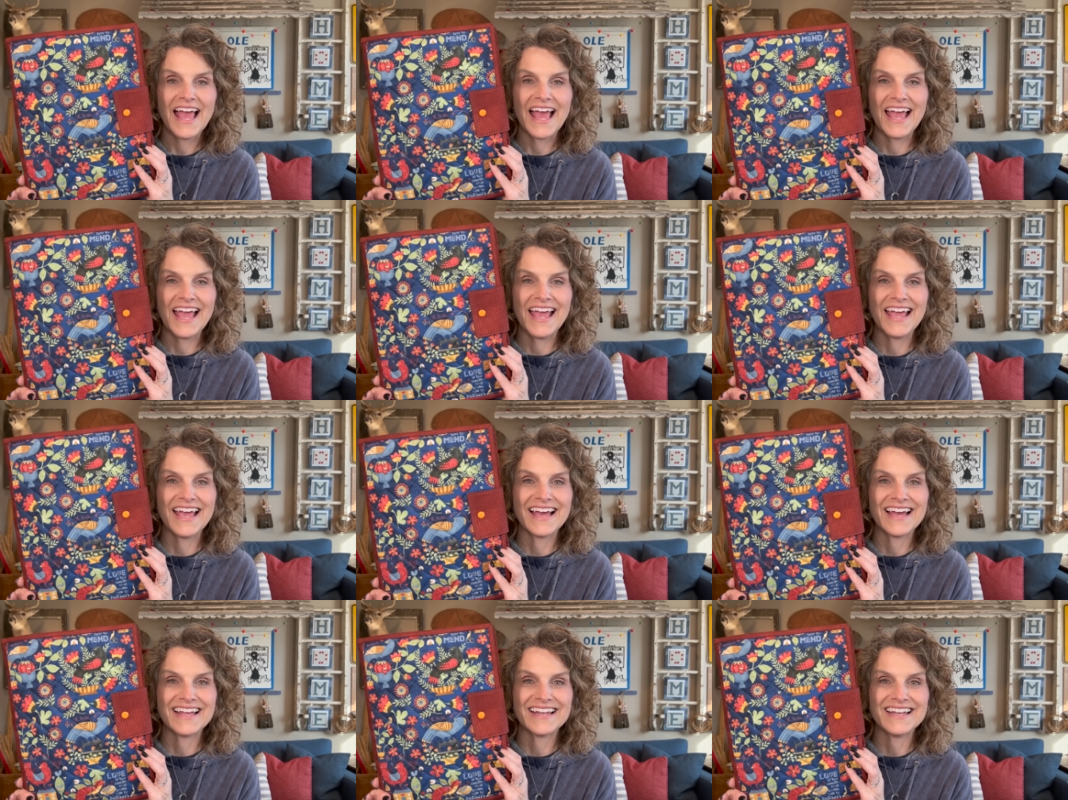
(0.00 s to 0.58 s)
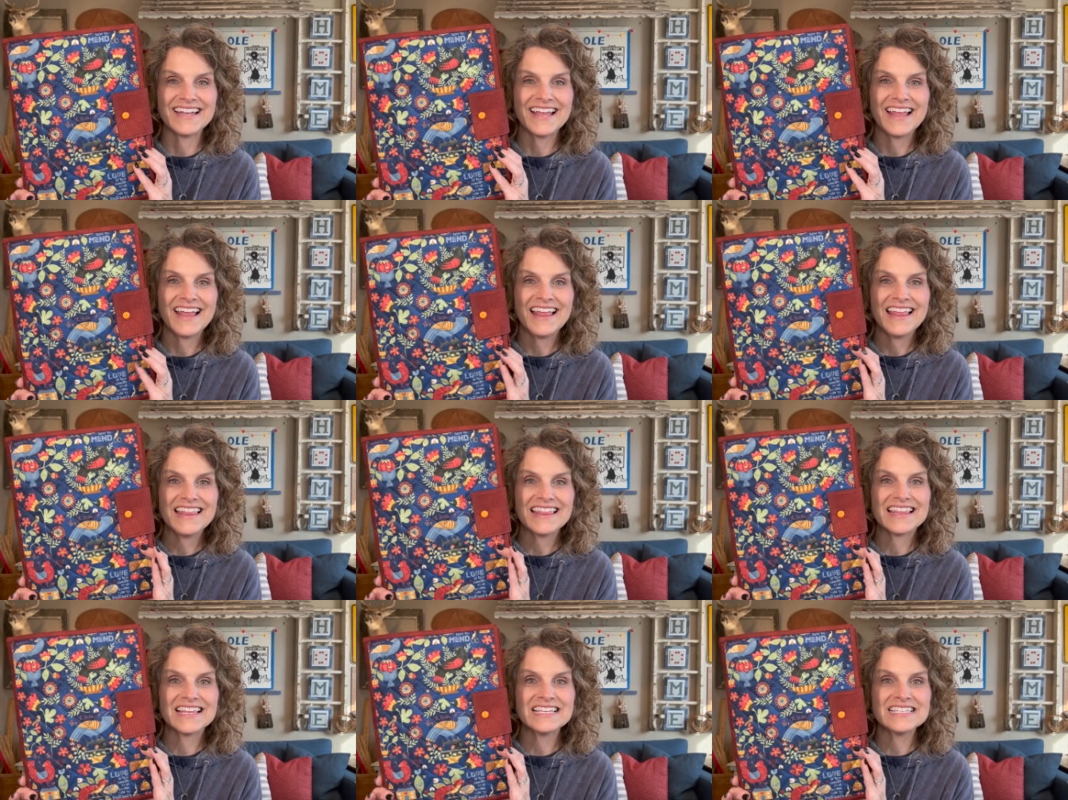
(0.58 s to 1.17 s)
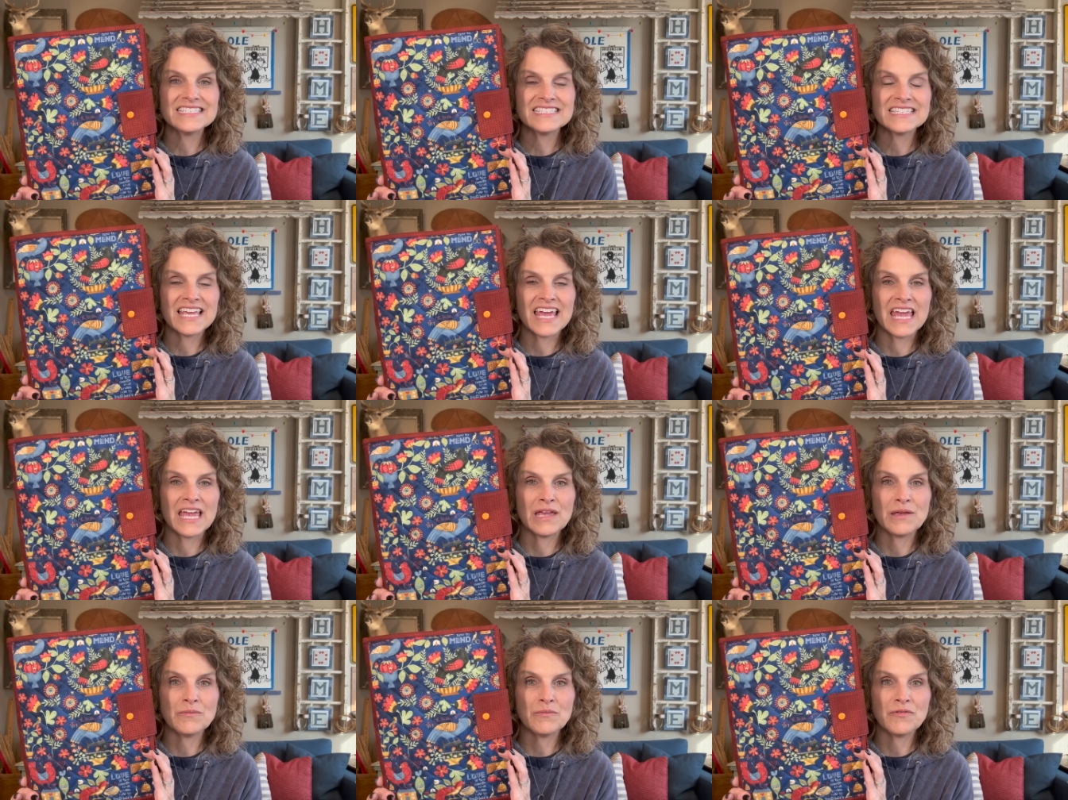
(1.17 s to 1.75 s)
And this
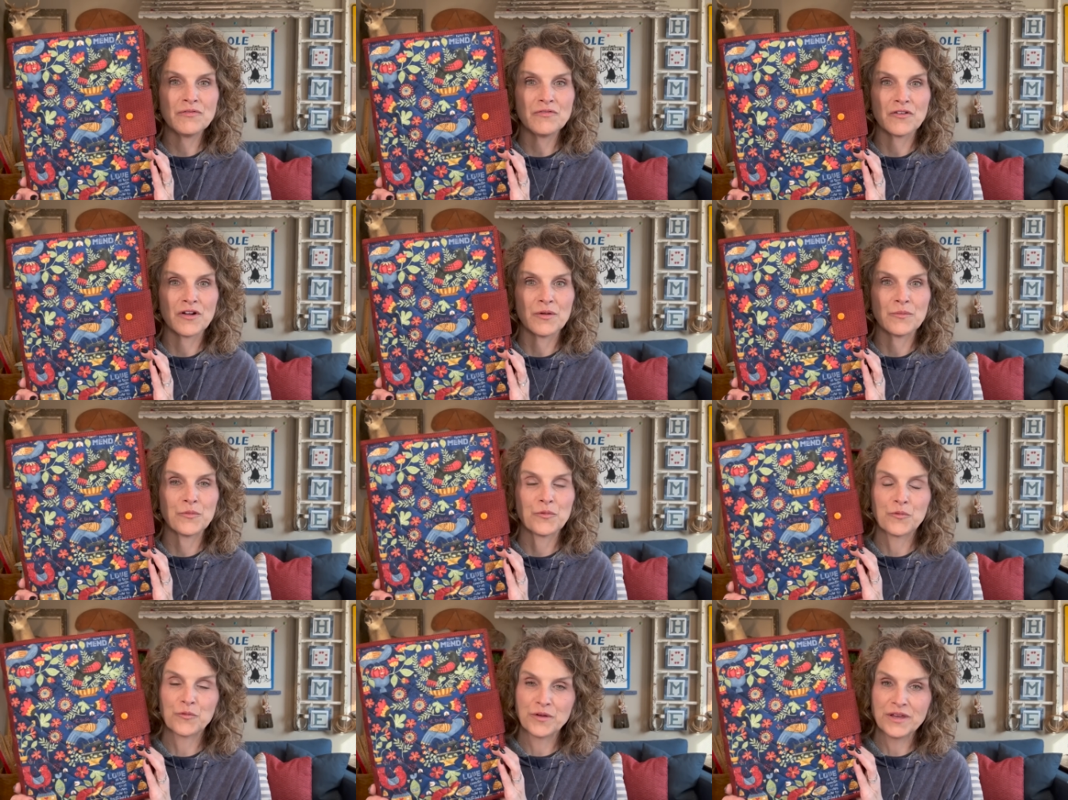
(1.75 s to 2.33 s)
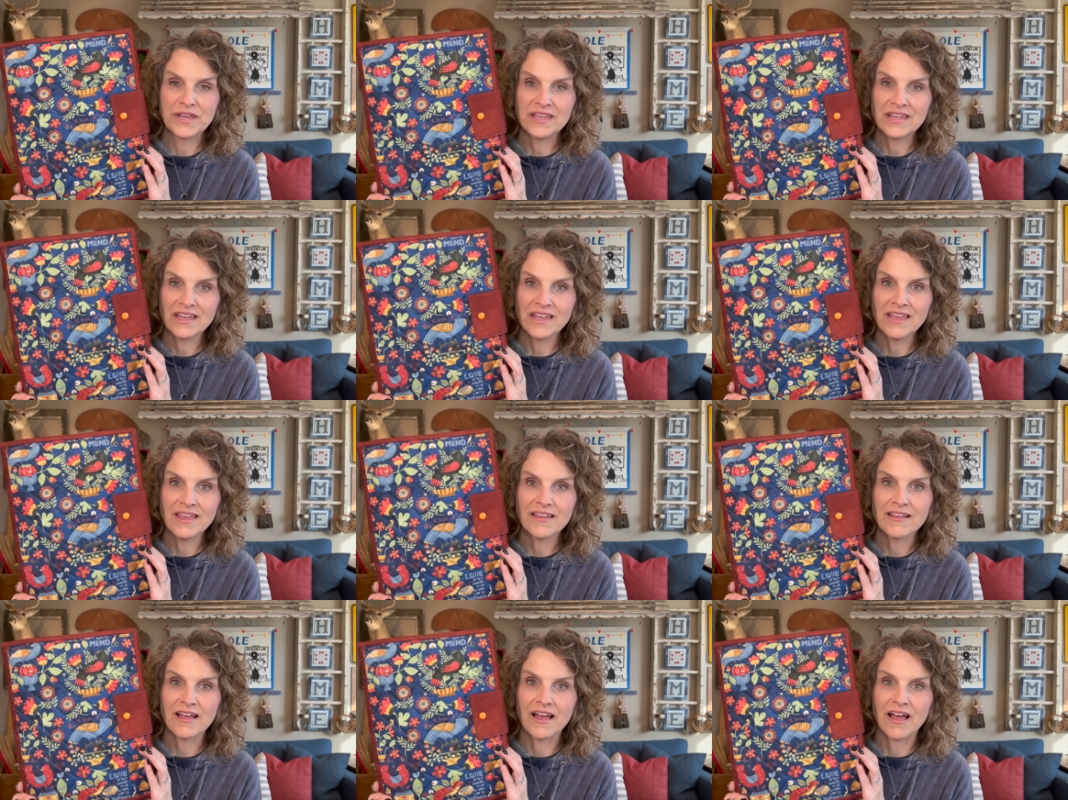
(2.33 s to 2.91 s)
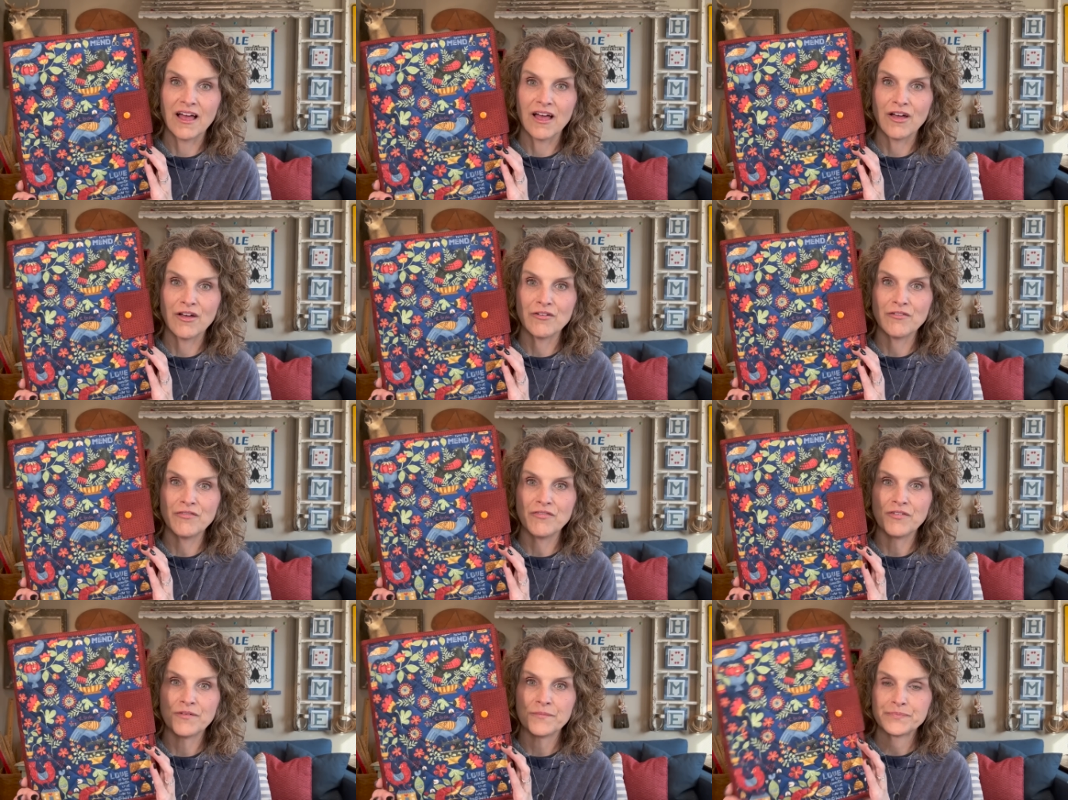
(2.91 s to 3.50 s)
came from Rika
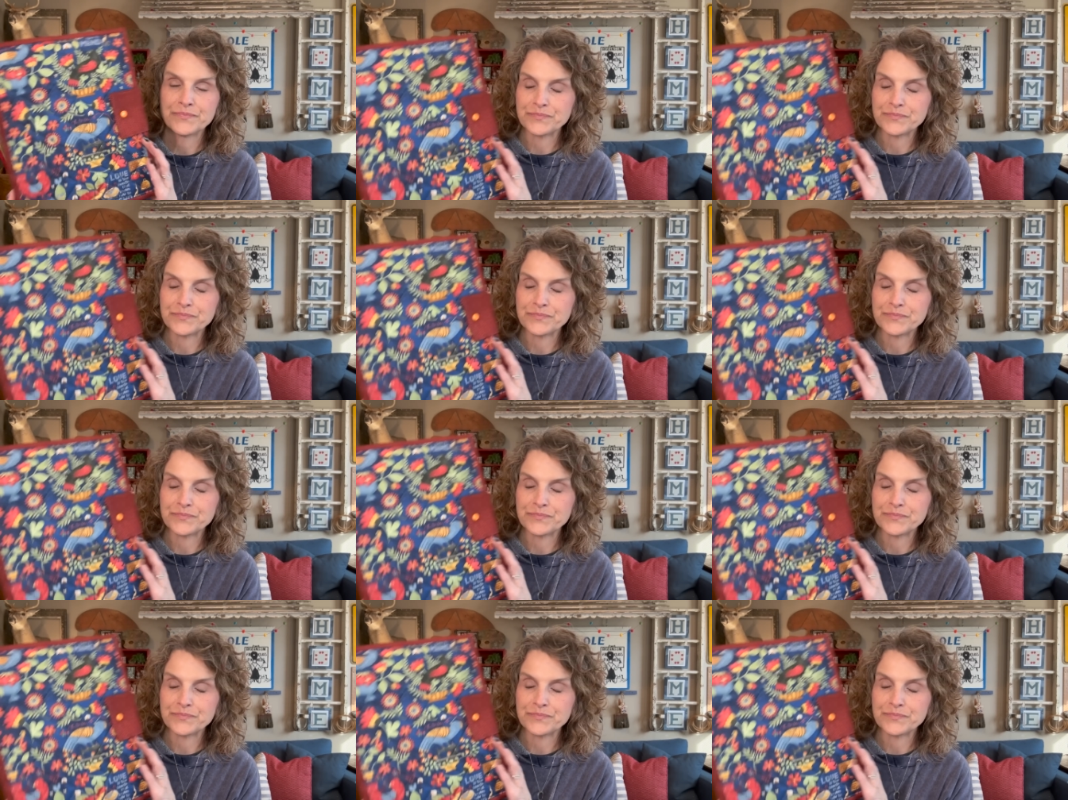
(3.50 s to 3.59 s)
of